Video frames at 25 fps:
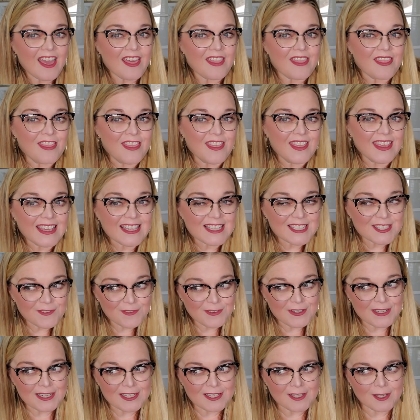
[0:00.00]
This
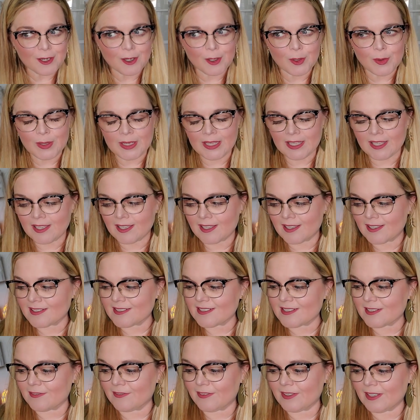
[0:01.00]
video
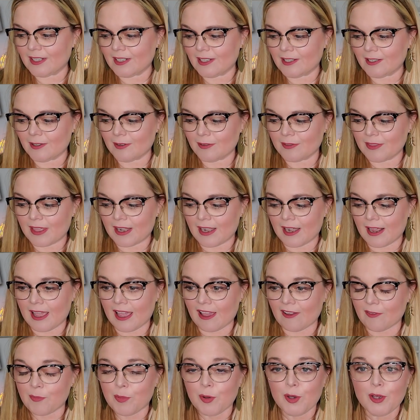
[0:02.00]
is a video that I
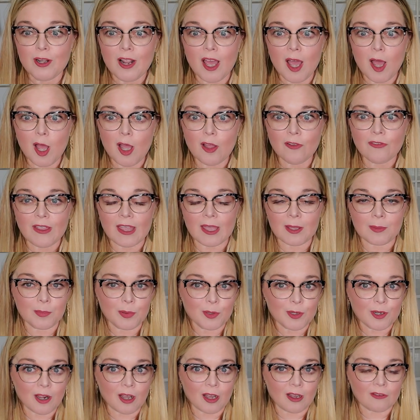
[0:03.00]
have put off and
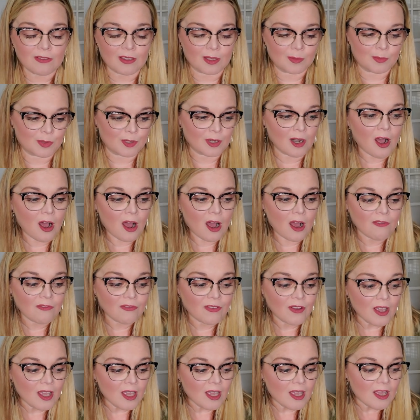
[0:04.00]
put off and put
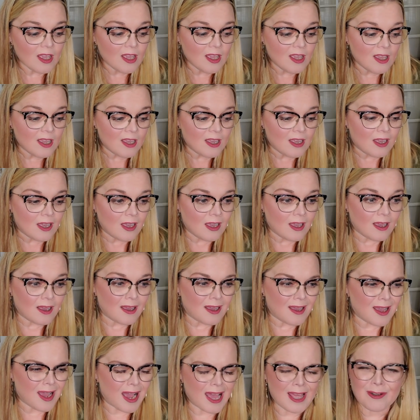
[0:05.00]
off
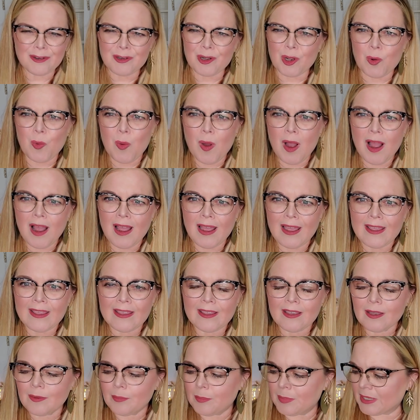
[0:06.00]
I don't know
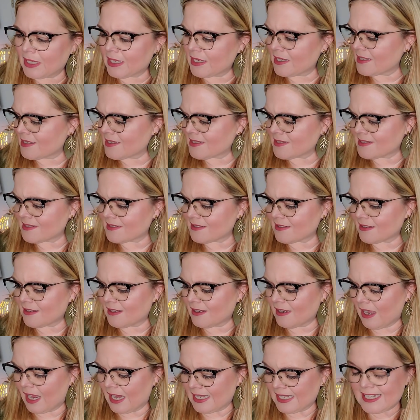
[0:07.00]
why, because
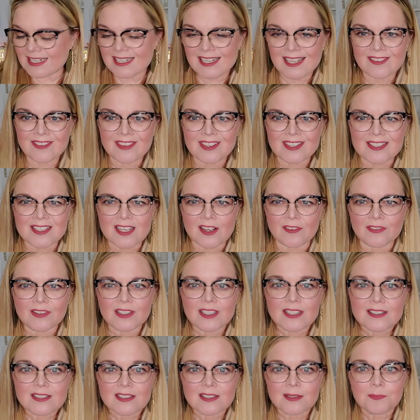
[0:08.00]
I need to get this stuff
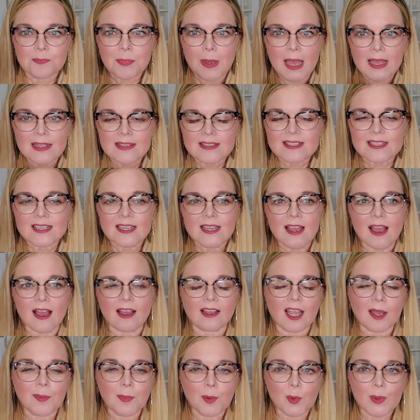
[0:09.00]
listed. But
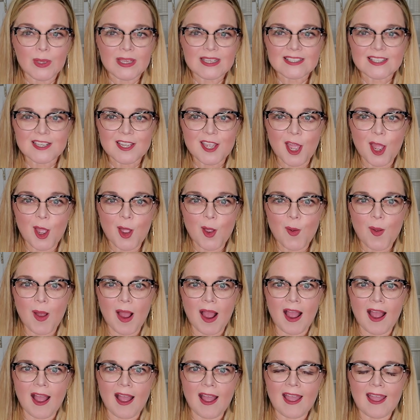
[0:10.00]
a couple weeks ago,
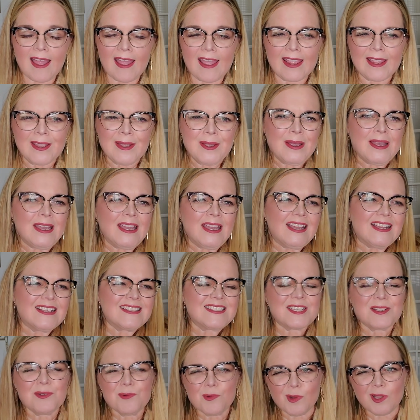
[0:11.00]
I
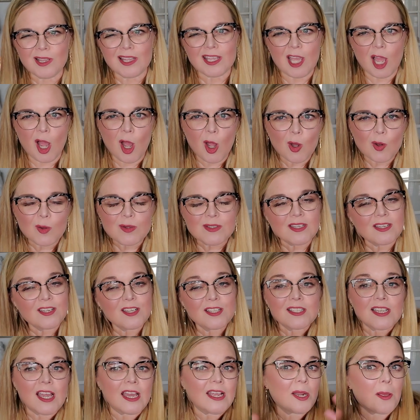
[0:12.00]
didn't really host. I
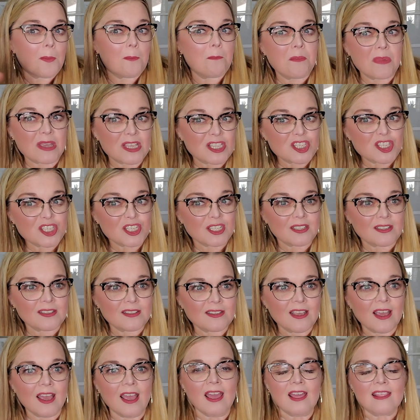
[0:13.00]
just kind of
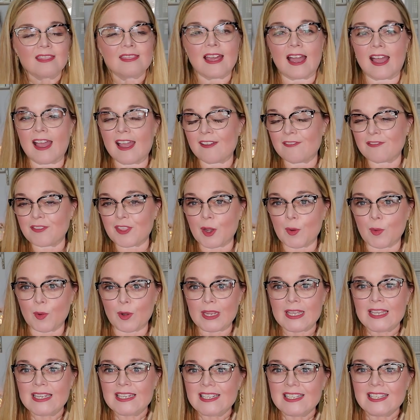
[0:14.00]
mentioned that if there
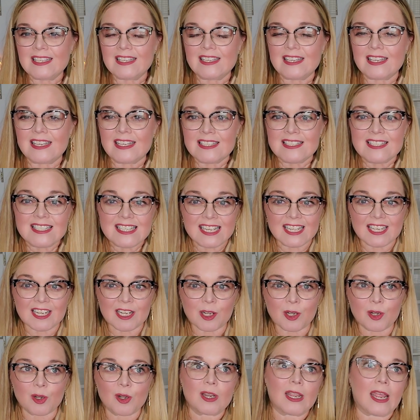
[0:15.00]
were any
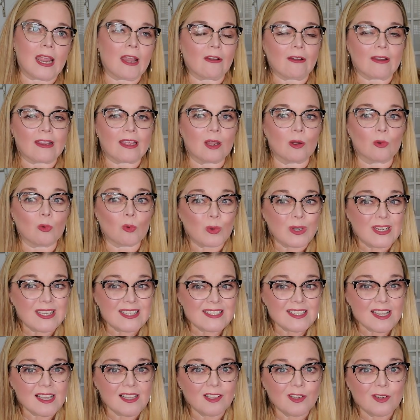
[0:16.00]
Indiana area
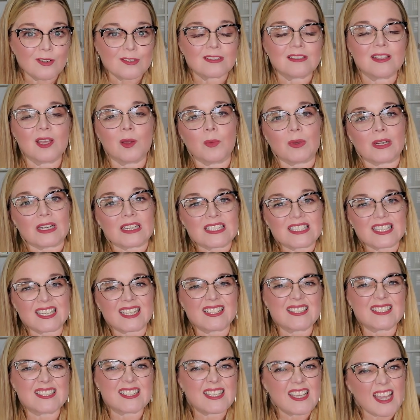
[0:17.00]
resellers and they wanted to
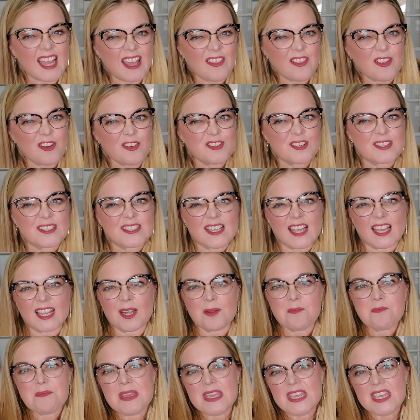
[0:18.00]
get together just to kind
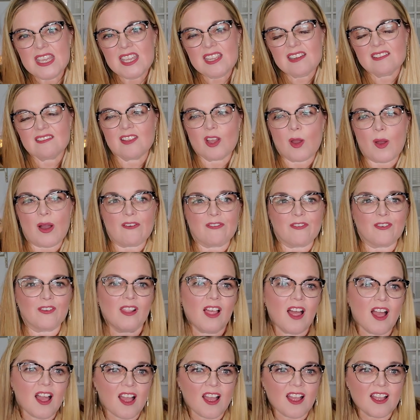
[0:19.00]
of meet and go out for
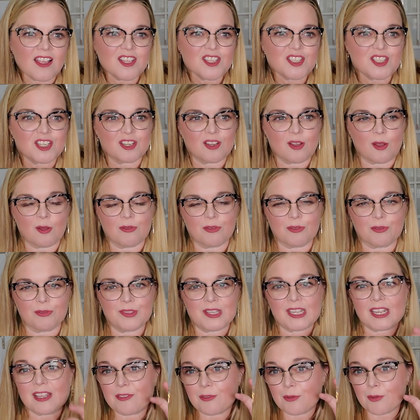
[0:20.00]
lunch and go
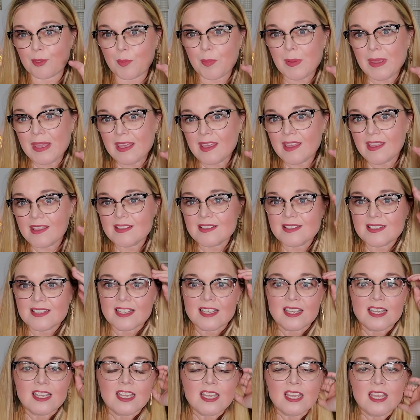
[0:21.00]
digging through the bins,
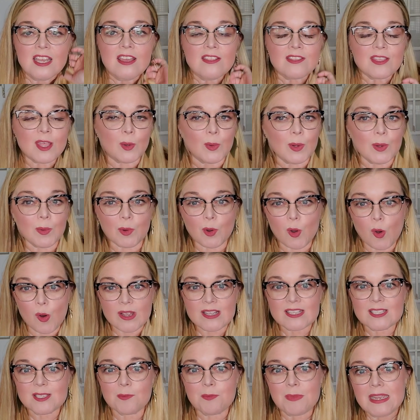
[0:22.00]
that we were
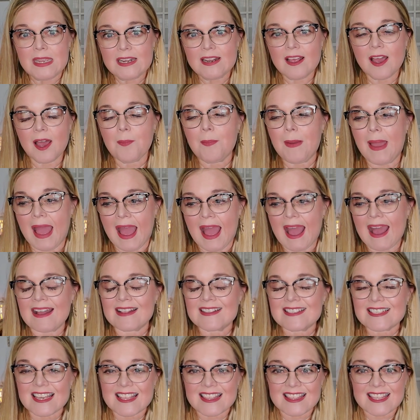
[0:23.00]
going to meet up
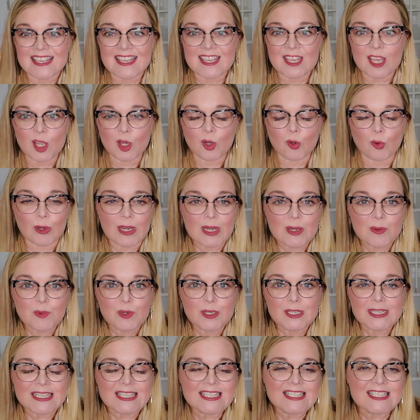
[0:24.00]
at the
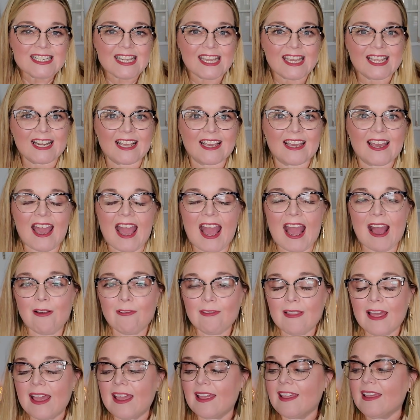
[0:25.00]
Greenwood, Indiana
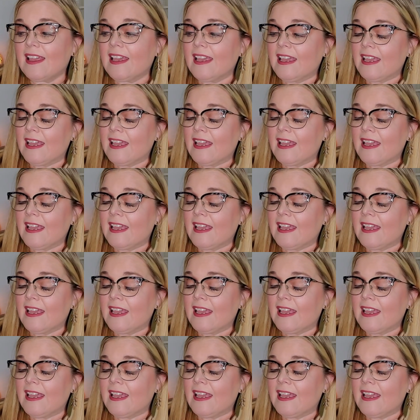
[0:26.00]
outlet